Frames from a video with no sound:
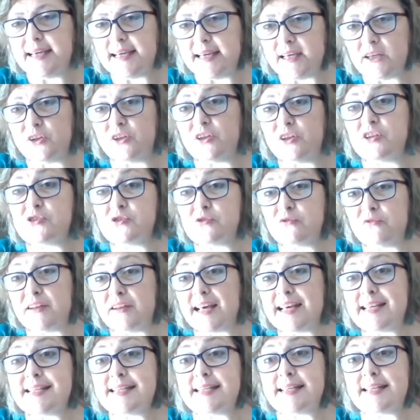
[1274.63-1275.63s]
illness of
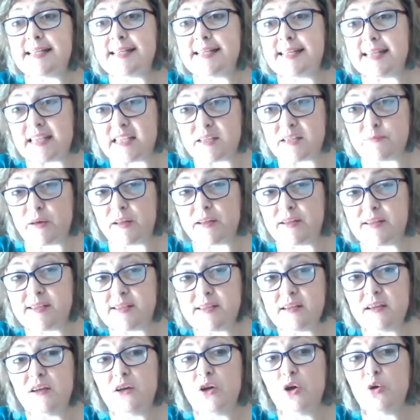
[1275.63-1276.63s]
less than 6
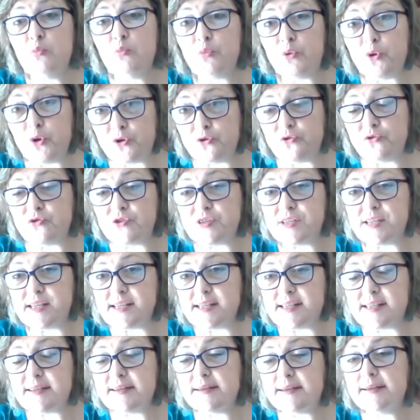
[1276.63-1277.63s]
months
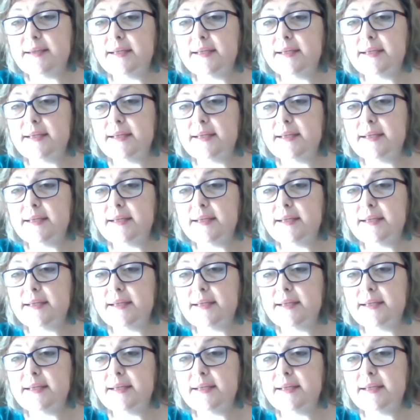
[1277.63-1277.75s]
prognosis.